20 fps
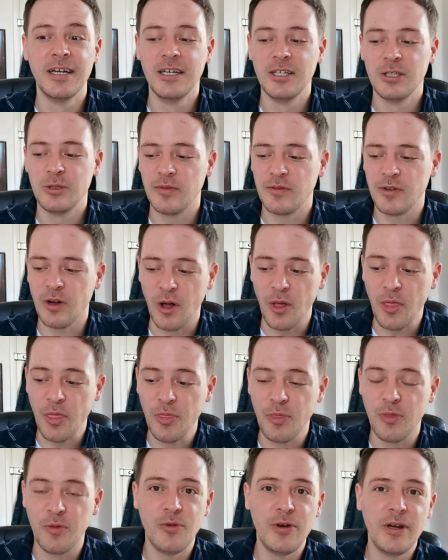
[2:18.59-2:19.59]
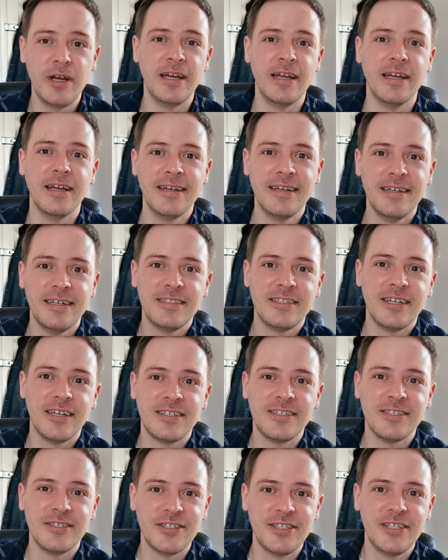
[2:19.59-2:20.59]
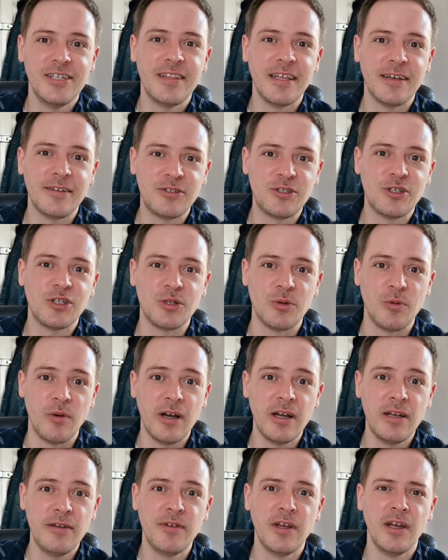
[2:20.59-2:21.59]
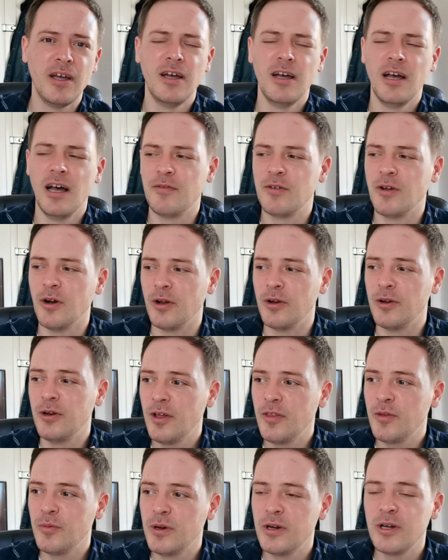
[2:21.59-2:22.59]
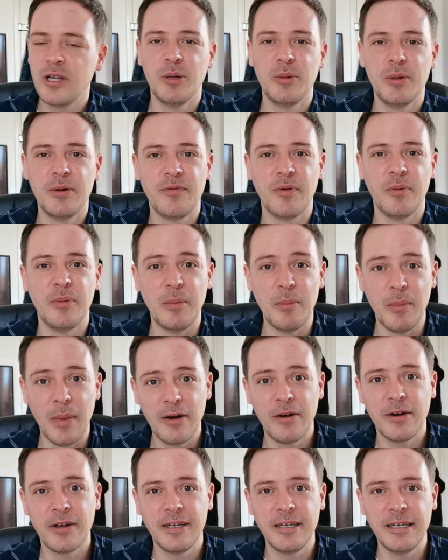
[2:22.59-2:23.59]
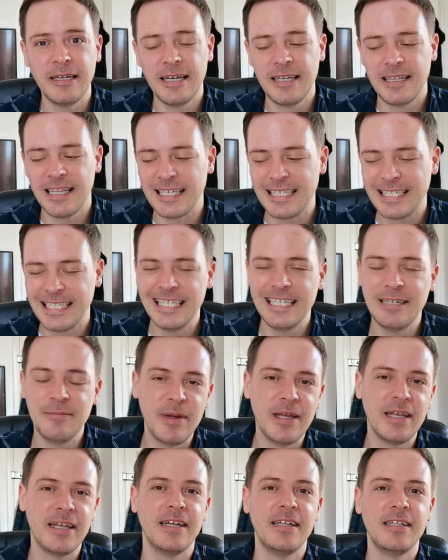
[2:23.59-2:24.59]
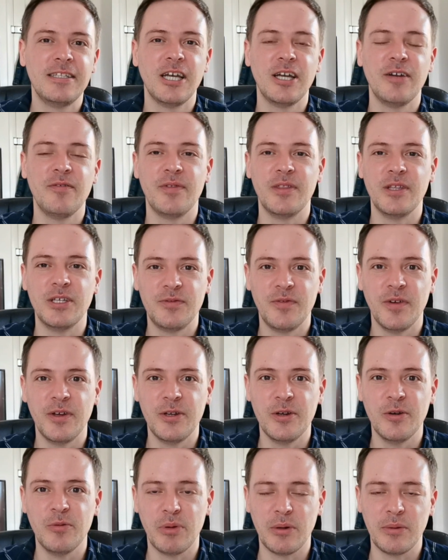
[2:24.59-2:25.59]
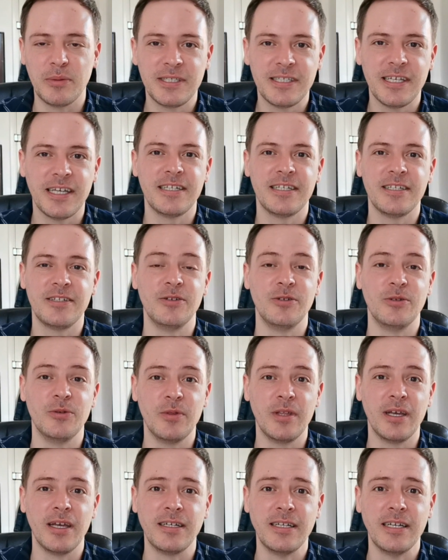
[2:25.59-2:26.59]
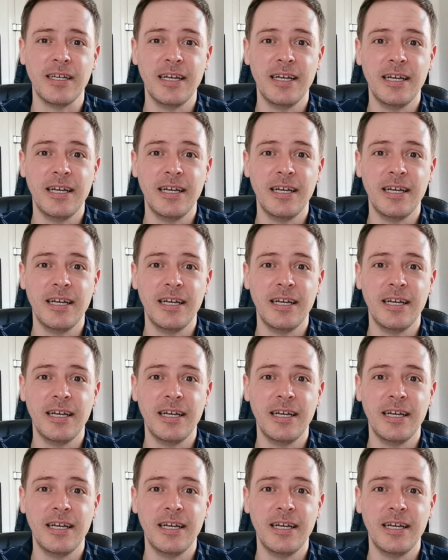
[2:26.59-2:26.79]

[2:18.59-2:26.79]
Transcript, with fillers: So I've got three titles here that's just arrived. I've got another one coming from America that didn't make it in time for this video, but I'm excited to do that.